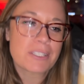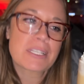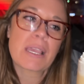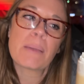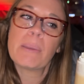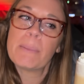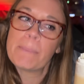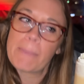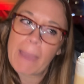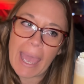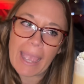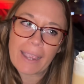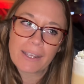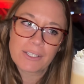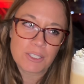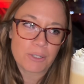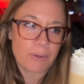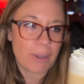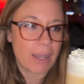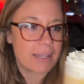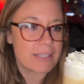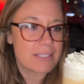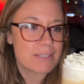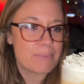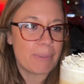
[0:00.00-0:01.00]
coming back to
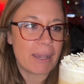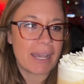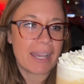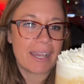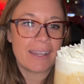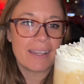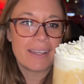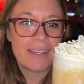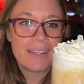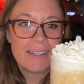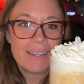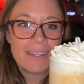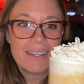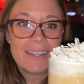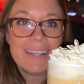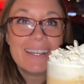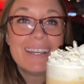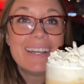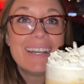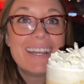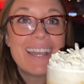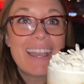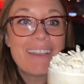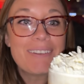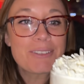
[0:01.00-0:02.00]
us. But
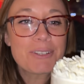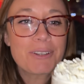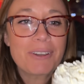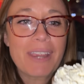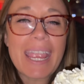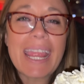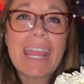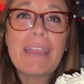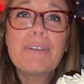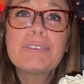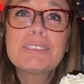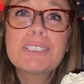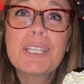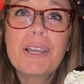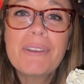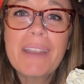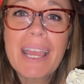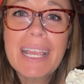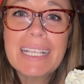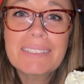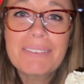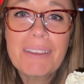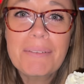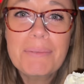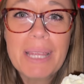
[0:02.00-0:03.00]
it was great. It was so
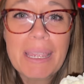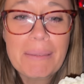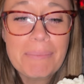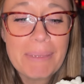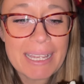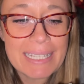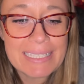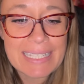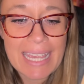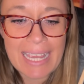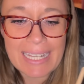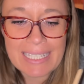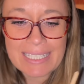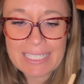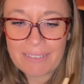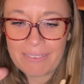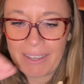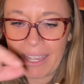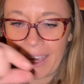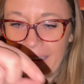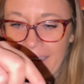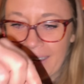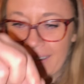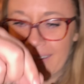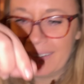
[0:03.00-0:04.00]
nice of him to give me a taste of
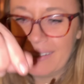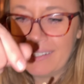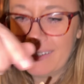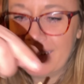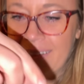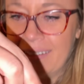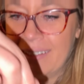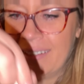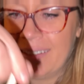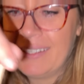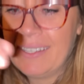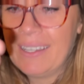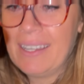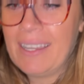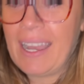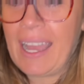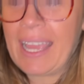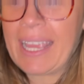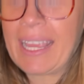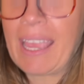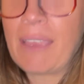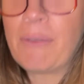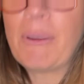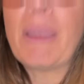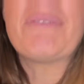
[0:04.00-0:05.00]
it.
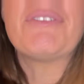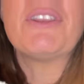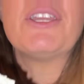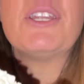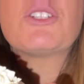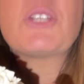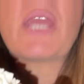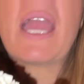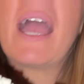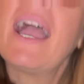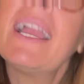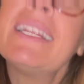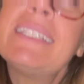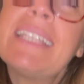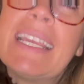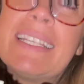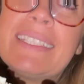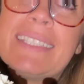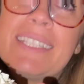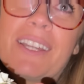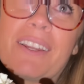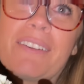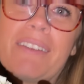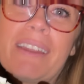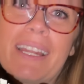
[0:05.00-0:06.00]
I can't wait for you to try it. I
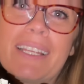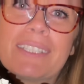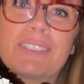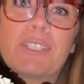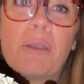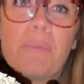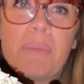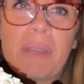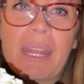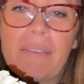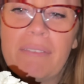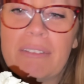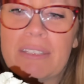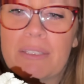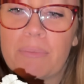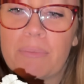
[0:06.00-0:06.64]
tasted it already, so I'm going to give it to